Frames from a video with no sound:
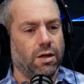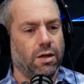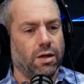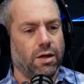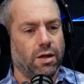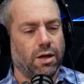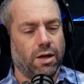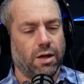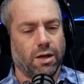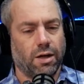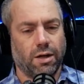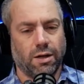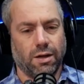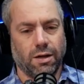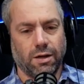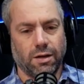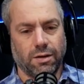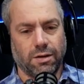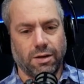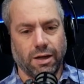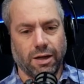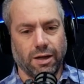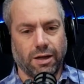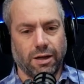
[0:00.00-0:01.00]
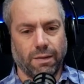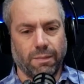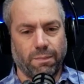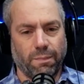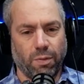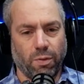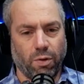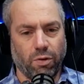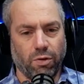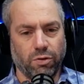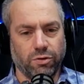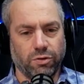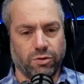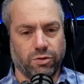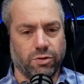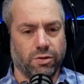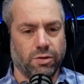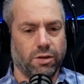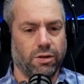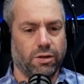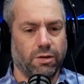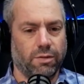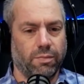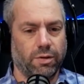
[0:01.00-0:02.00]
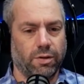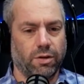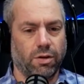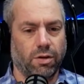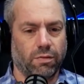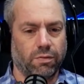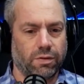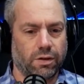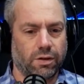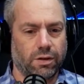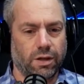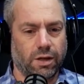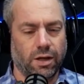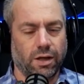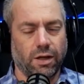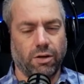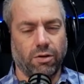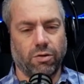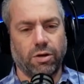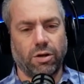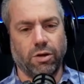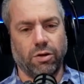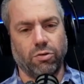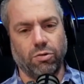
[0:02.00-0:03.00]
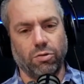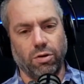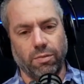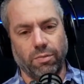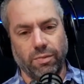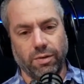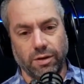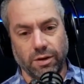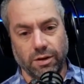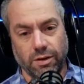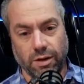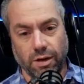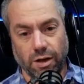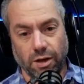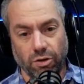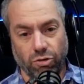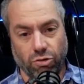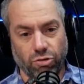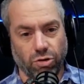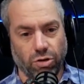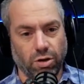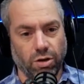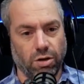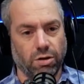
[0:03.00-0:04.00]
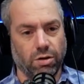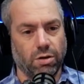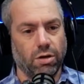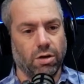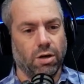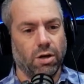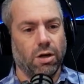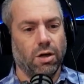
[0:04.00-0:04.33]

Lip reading: take a pause in the middle of the day. You can do a meditation.